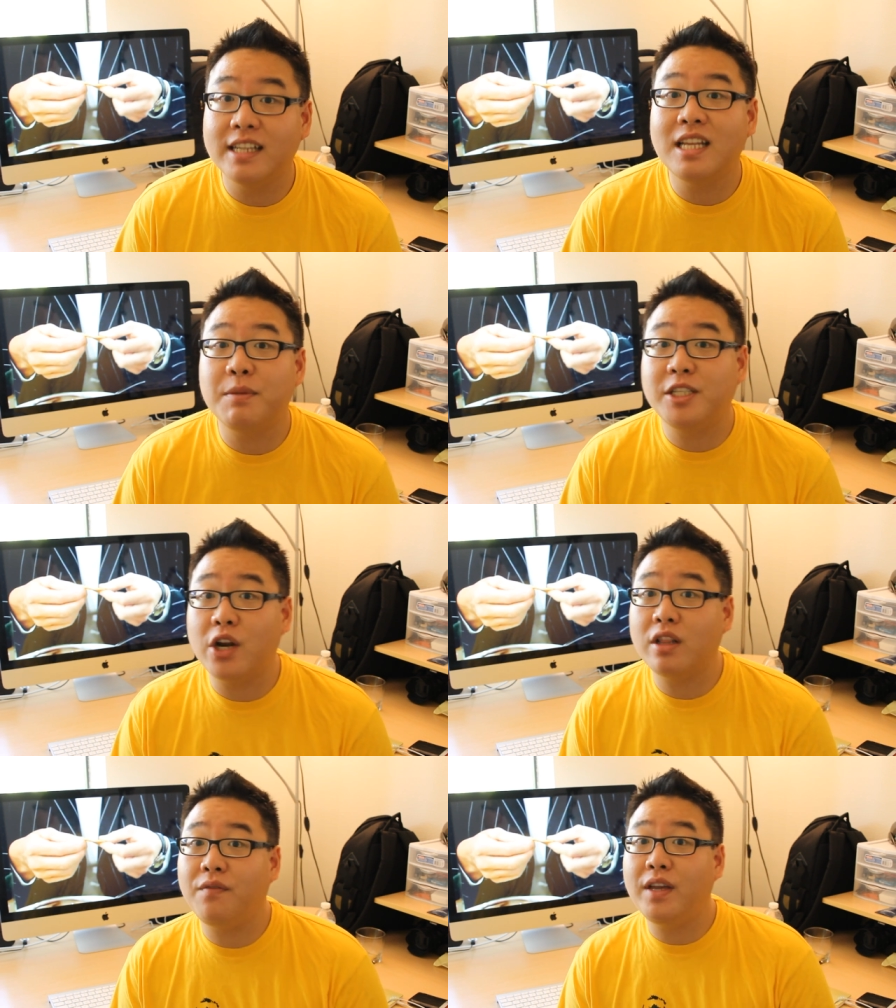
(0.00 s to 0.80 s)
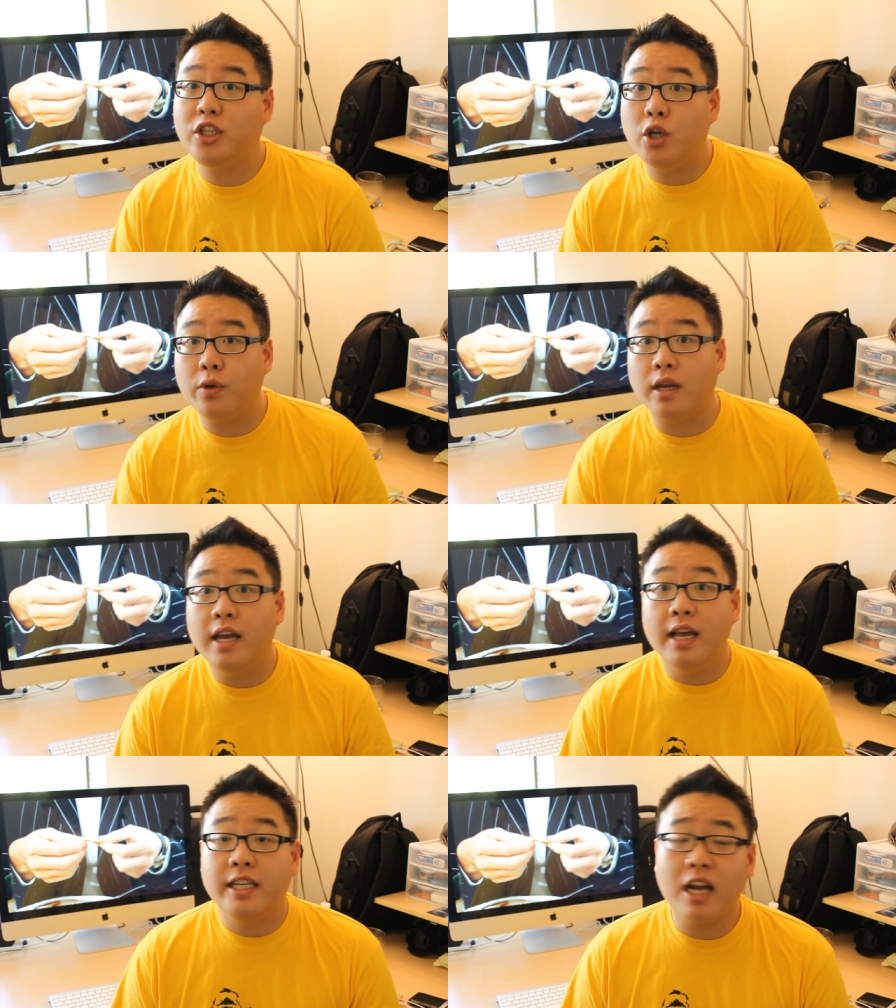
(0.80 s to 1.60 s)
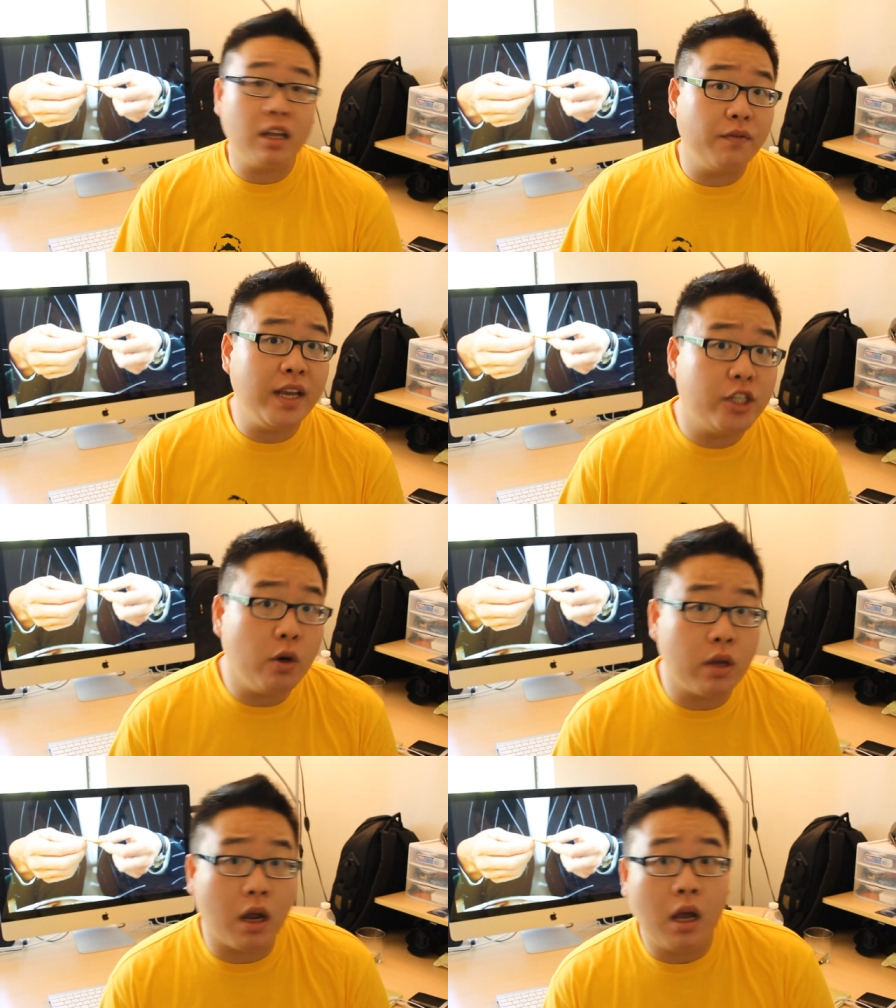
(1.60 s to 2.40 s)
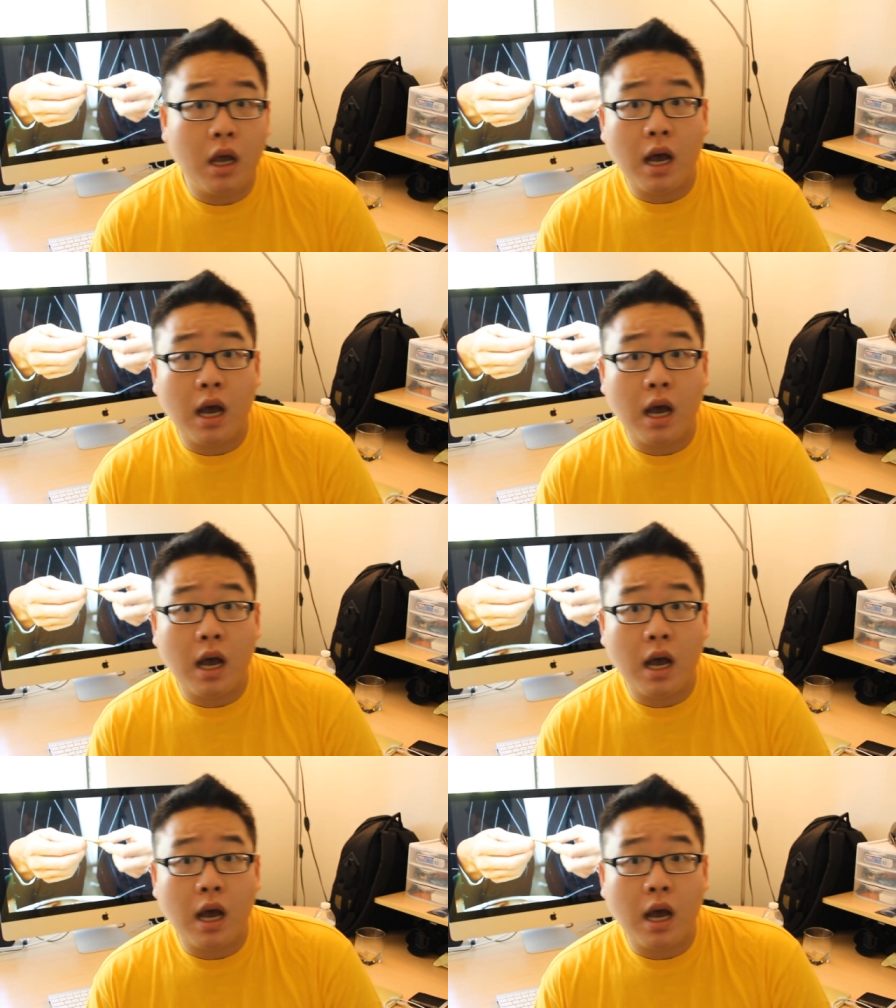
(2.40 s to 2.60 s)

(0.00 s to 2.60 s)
His name is Jerry Lavigne Junior Jerry Lavigne Junior,